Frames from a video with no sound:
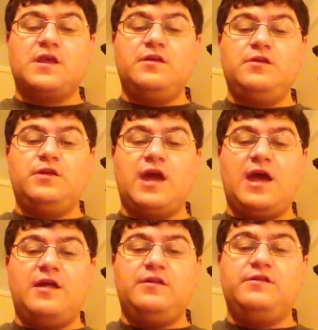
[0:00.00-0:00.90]
you
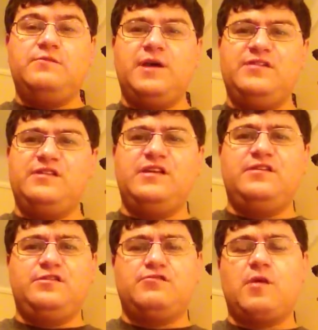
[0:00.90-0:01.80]
can basically
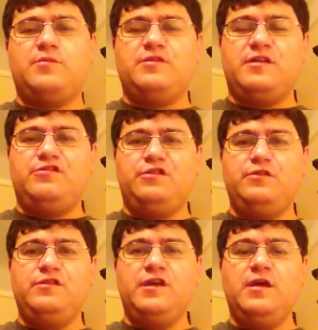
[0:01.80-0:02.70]
disrupt their
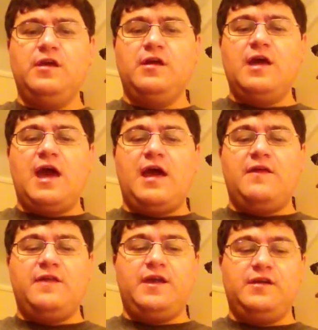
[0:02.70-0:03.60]
shooting and
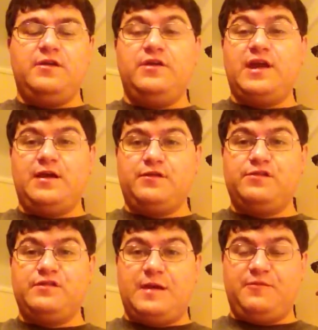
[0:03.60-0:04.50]
they can only counter
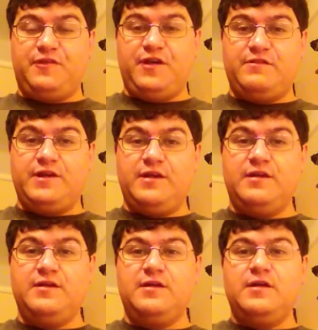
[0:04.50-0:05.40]
snap firing.
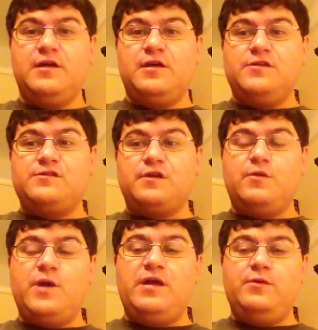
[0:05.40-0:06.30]
So
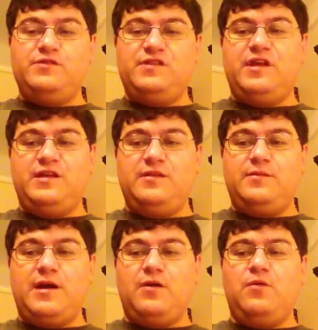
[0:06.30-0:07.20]
when I was thinking
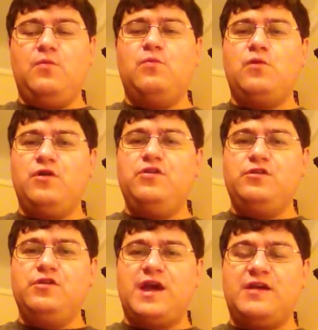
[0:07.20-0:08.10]
about what you
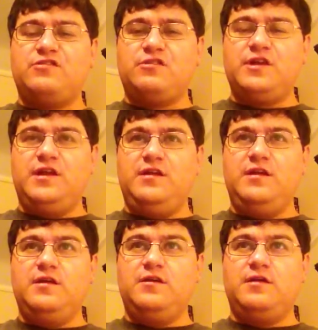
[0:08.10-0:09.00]
could actually,
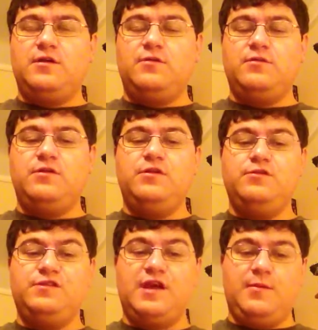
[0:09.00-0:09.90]
you know, use
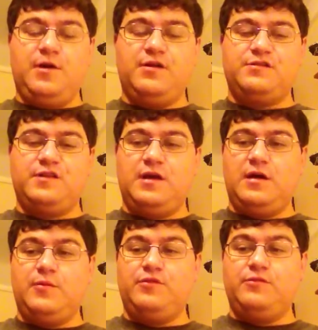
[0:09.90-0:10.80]
to get past the
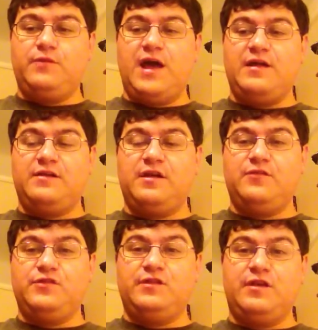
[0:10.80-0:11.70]
armour and cover
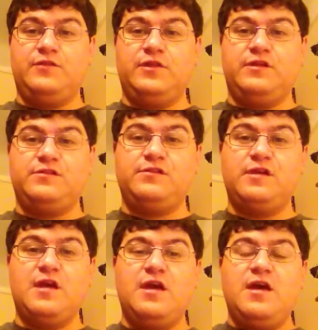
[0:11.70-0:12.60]
save of this,
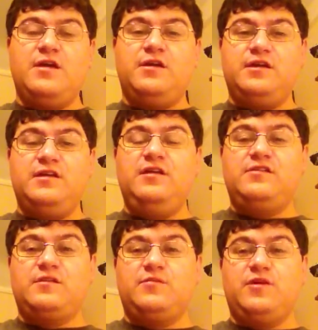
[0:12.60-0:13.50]
you're going to need
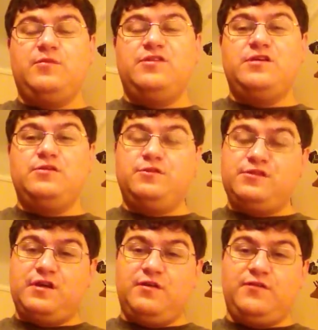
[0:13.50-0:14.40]
something with ignores
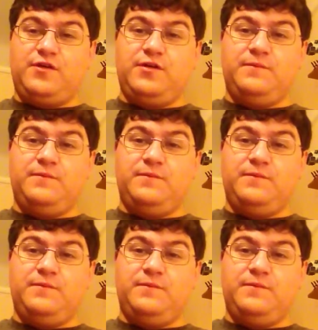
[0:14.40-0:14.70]
cover